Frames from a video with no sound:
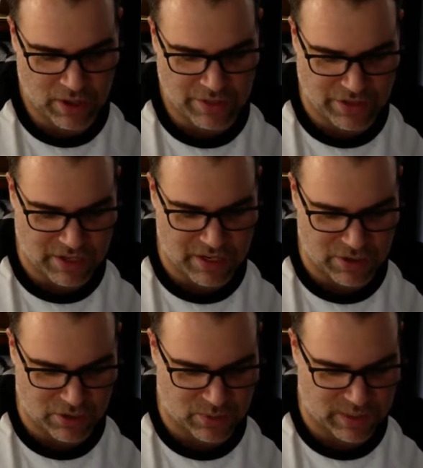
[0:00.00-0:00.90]
The
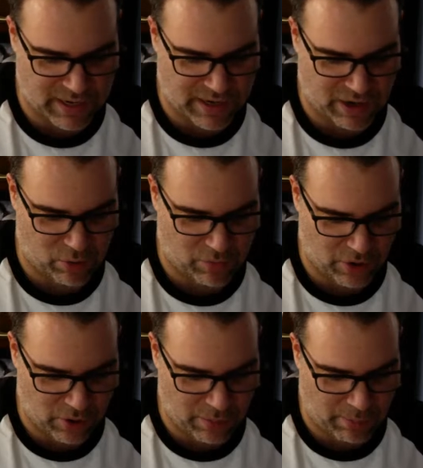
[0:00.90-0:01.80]
teachers would take care of
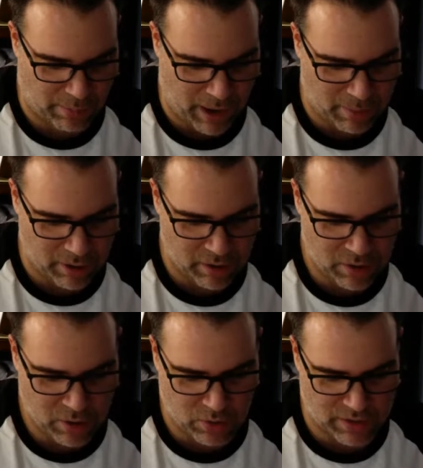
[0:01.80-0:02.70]
her, but Mama,
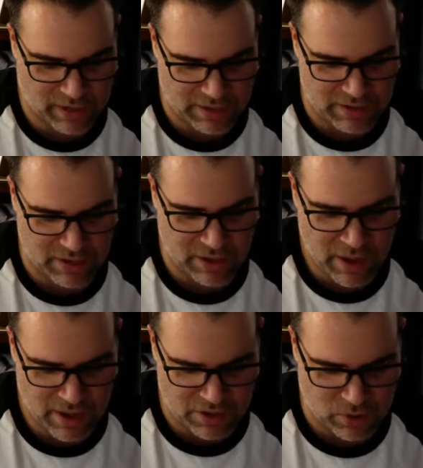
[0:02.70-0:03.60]
Hortensia,
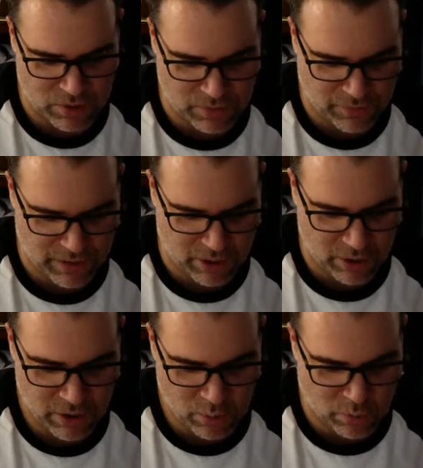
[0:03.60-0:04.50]
and Josefina
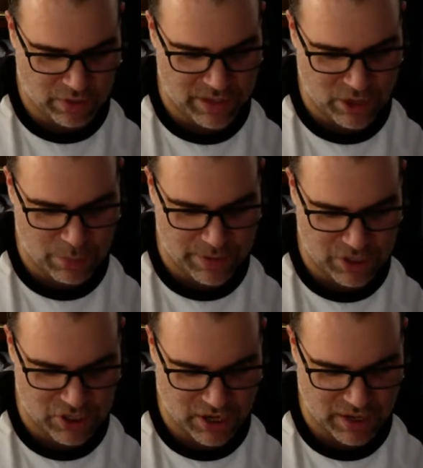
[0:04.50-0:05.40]
were in the open
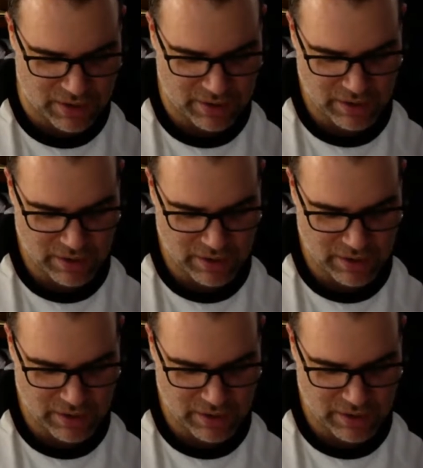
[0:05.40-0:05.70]
shed.